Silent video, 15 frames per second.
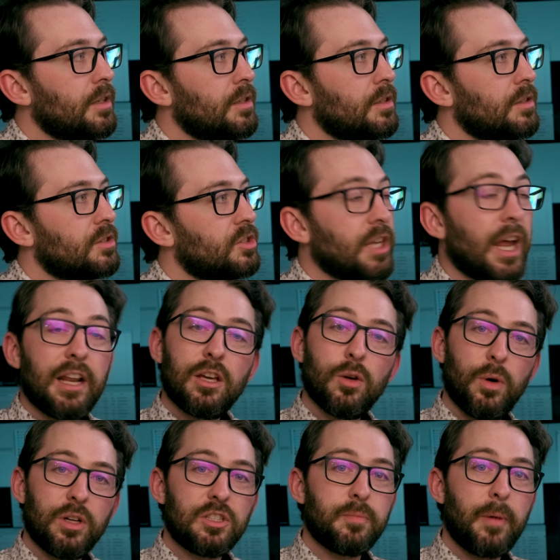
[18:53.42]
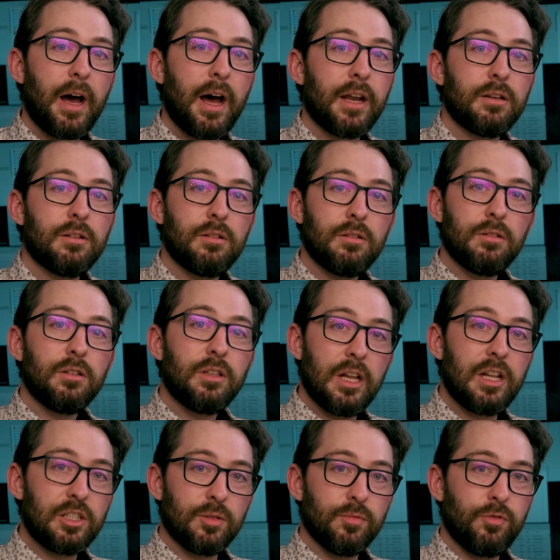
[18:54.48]
standing in one spot,
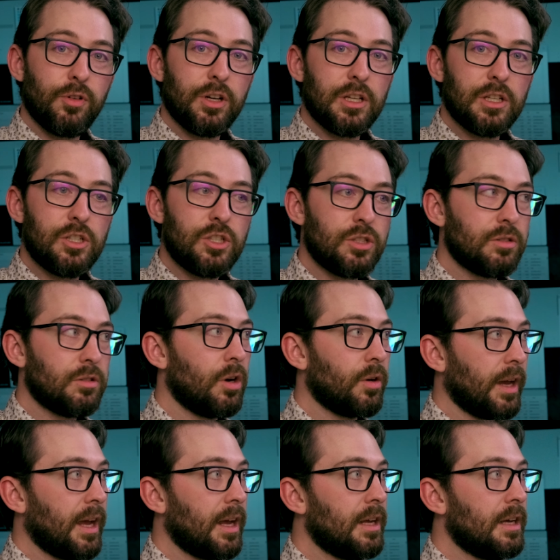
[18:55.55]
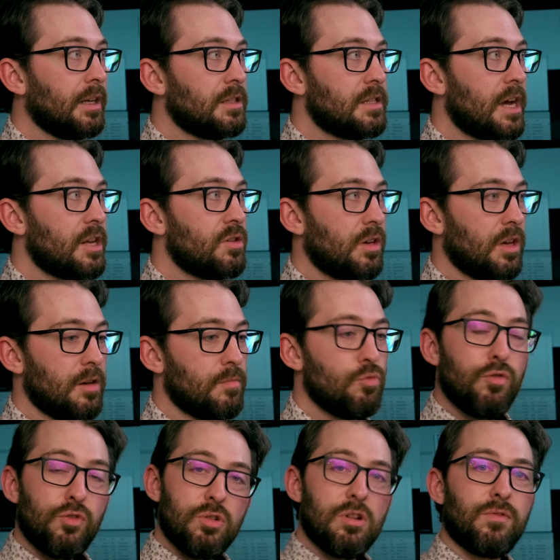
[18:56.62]
getting some footage. Okay, now you can
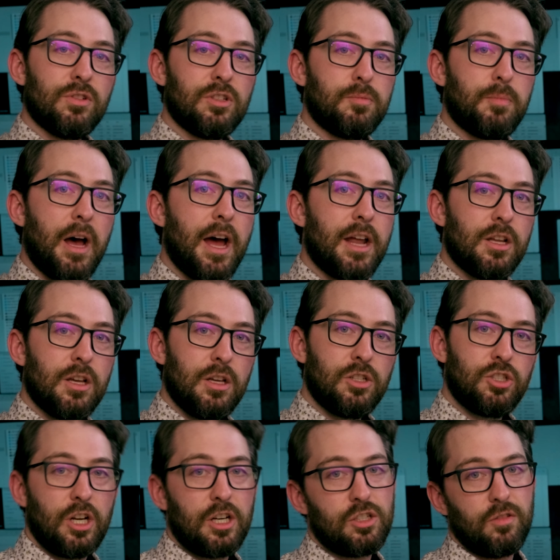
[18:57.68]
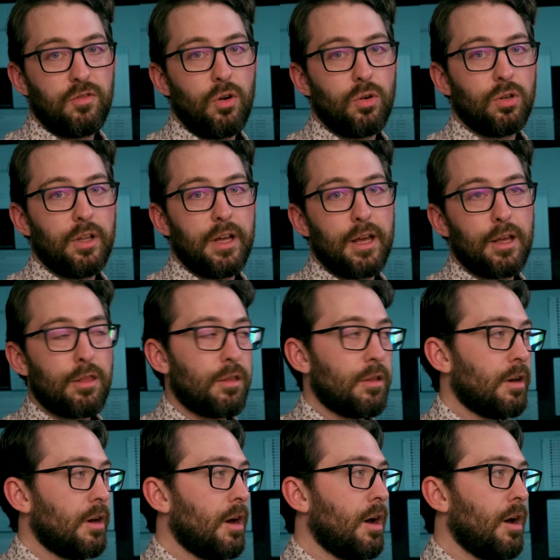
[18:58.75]
move to a different spot, change the focal length,
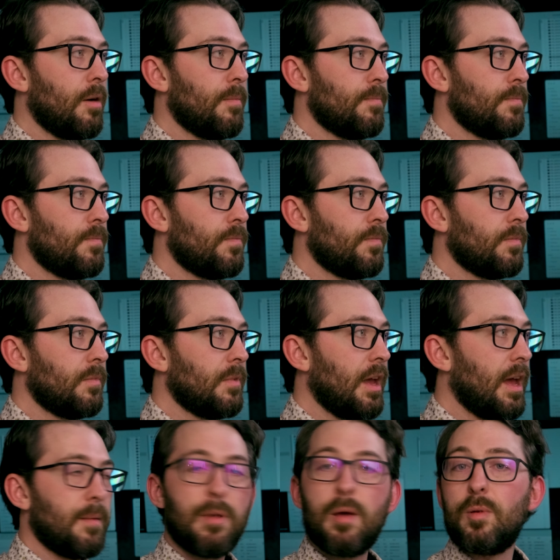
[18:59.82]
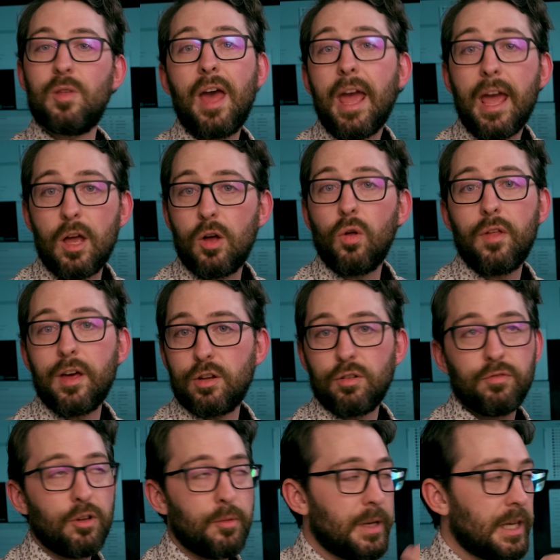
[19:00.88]
and maybe the angle that you're
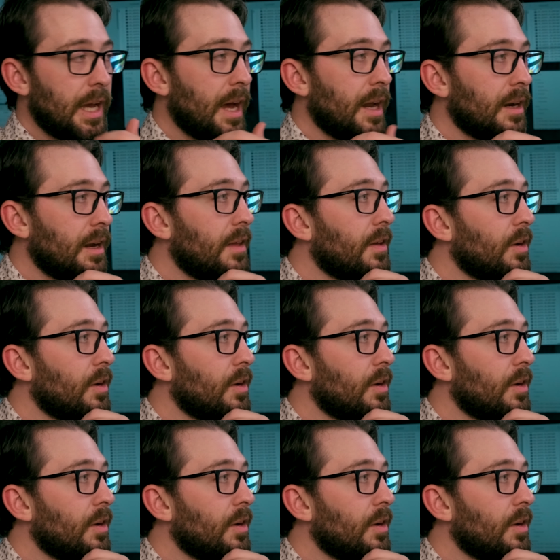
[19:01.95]
filming at, and then